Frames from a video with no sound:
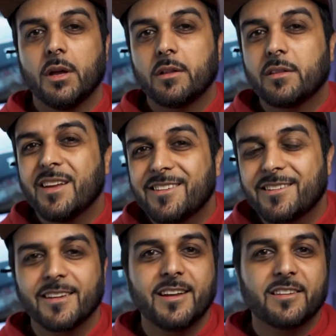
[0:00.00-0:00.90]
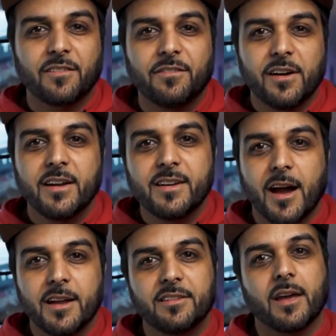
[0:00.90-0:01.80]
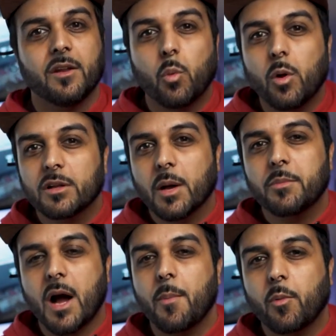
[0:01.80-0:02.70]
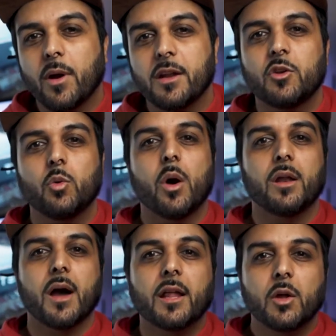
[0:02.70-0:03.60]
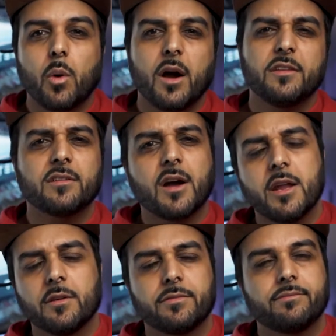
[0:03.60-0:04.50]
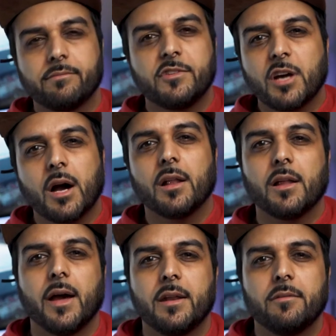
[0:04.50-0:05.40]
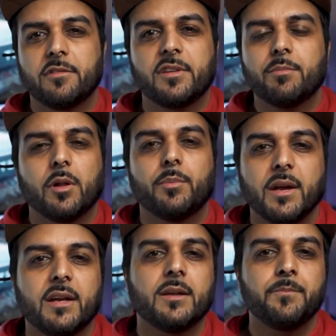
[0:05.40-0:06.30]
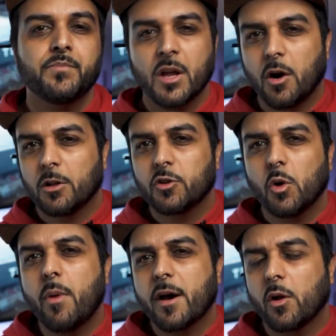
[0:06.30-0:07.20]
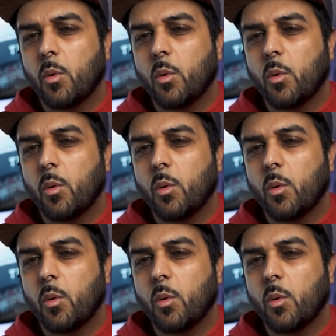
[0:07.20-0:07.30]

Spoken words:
This is a very nice and welcomed upgrade to an otherwise kind of dull and simple paint. Although Model